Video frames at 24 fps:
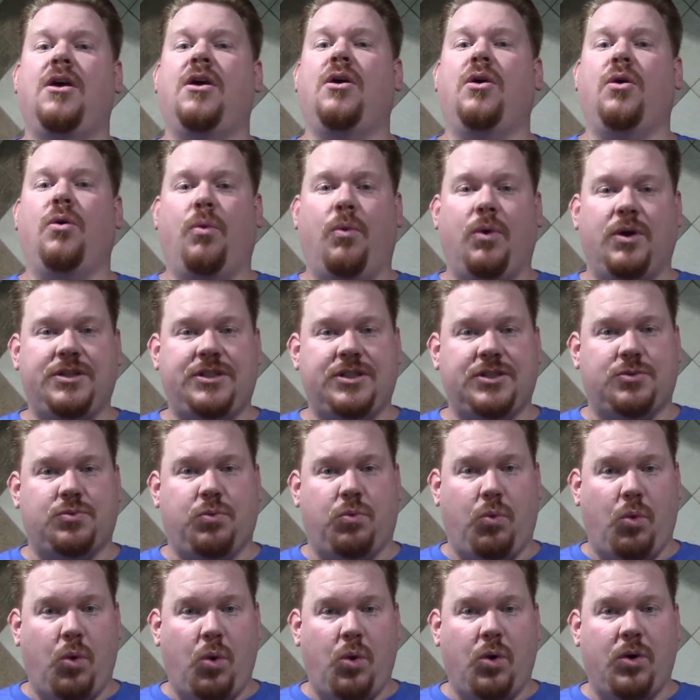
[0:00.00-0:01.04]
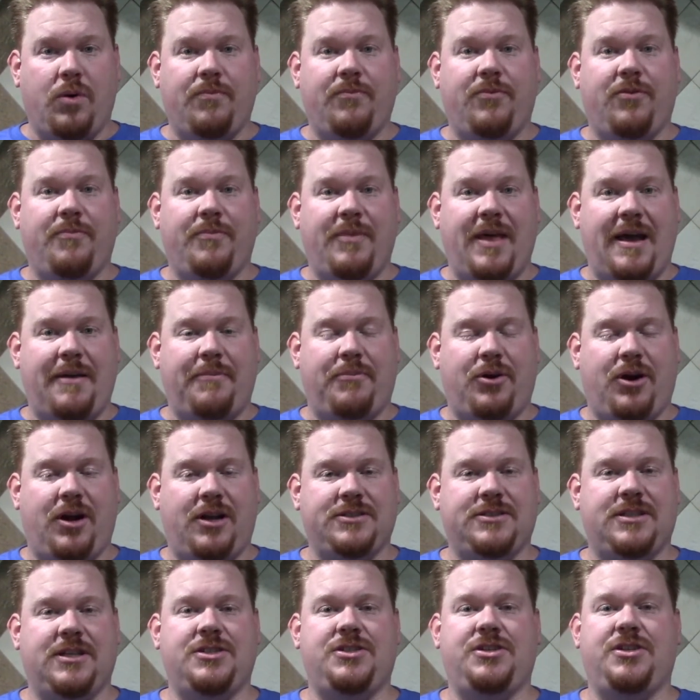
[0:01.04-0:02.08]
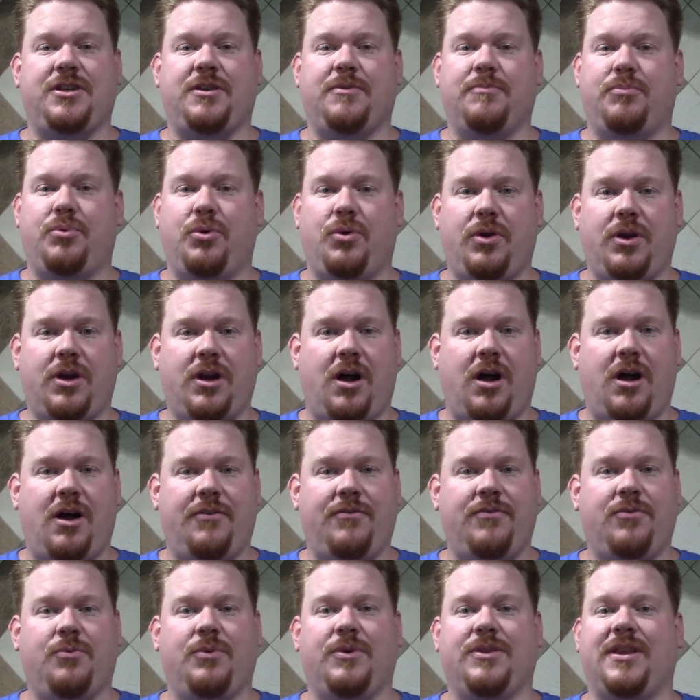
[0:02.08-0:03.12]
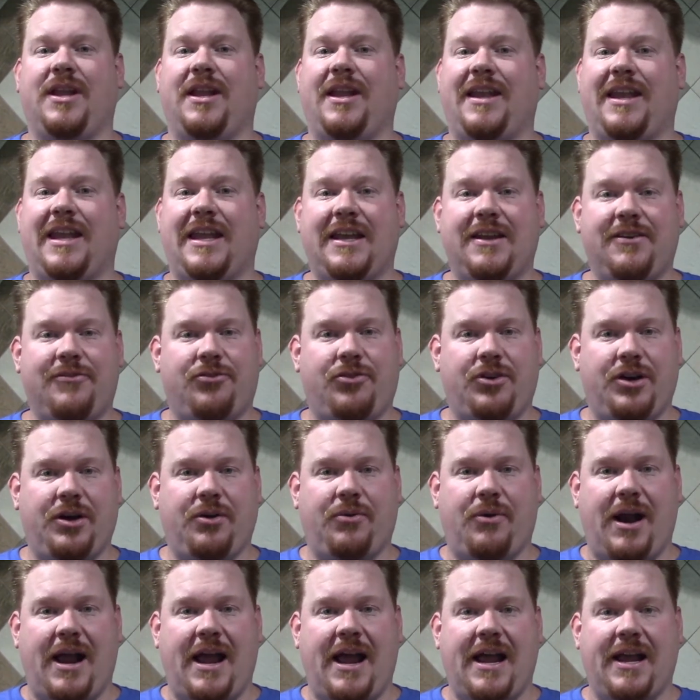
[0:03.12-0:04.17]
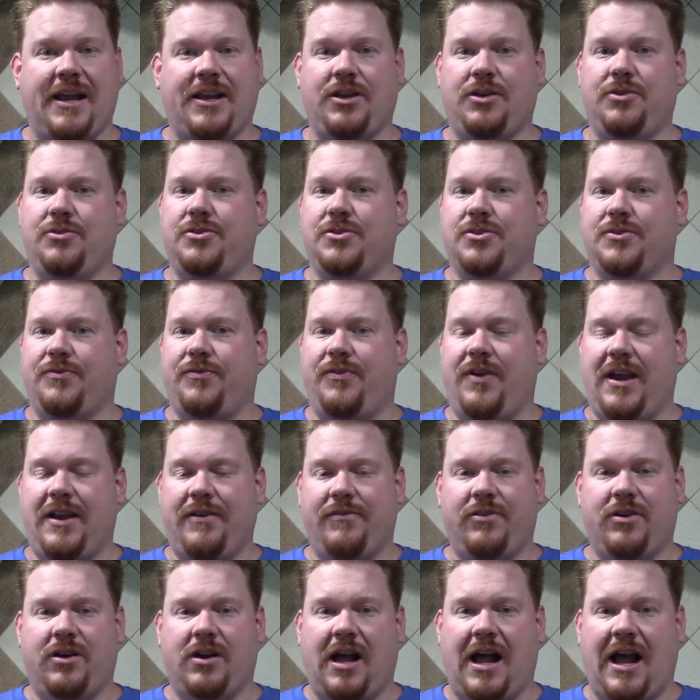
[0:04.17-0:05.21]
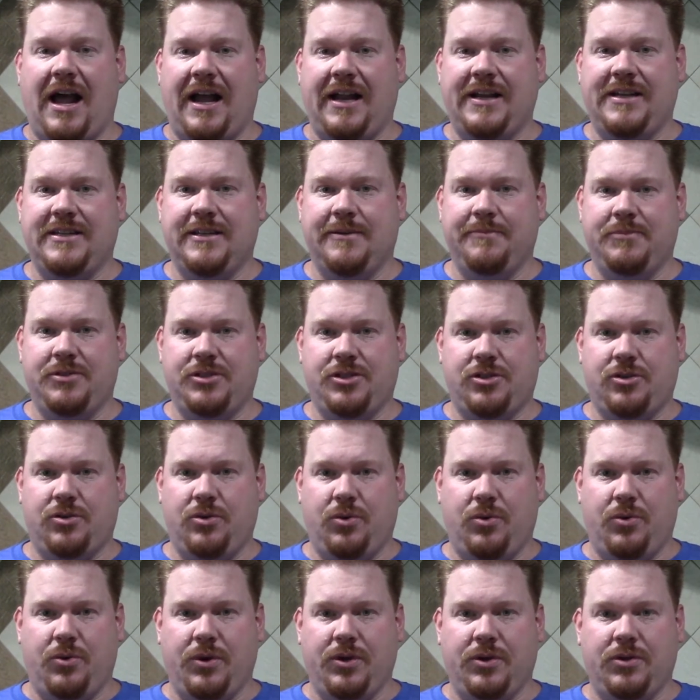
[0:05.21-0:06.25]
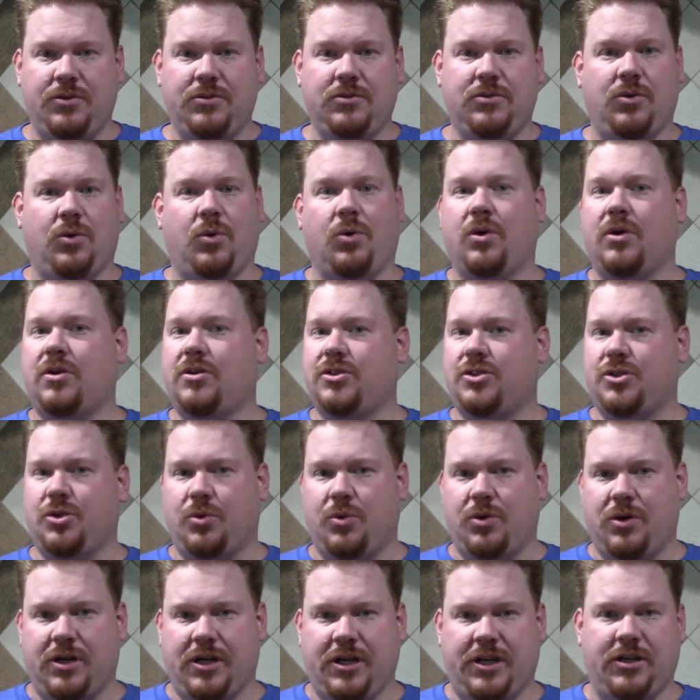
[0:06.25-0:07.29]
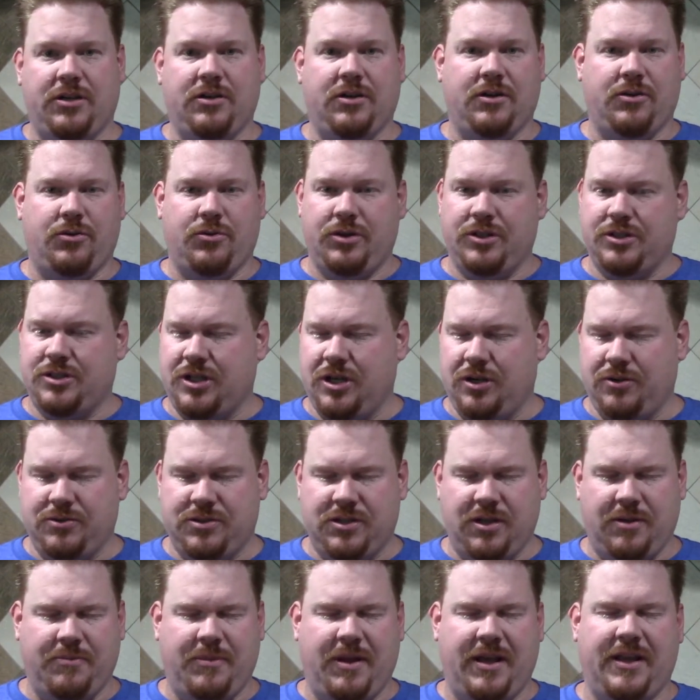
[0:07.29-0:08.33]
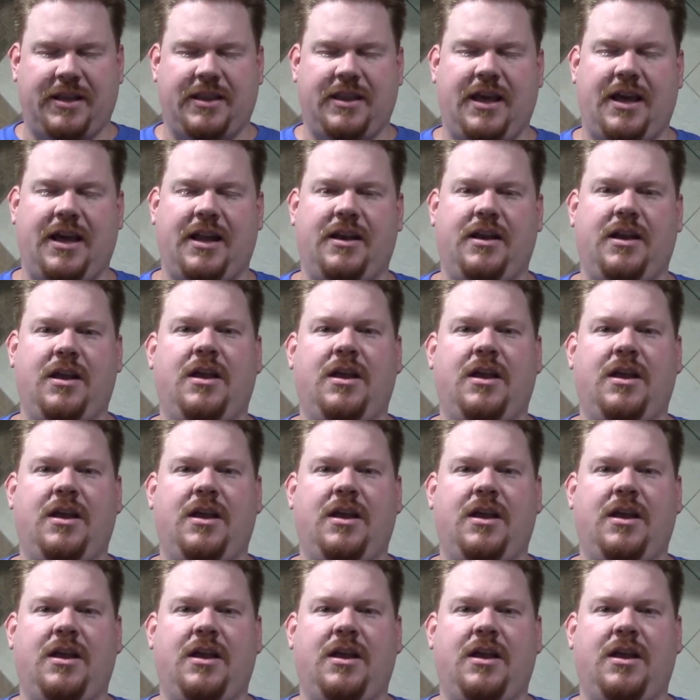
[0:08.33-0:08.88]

Once it's warm from that process, you can pull it off with a lint-free rag. Use your favorite high temperature oil or shortening with Crisco, something like that.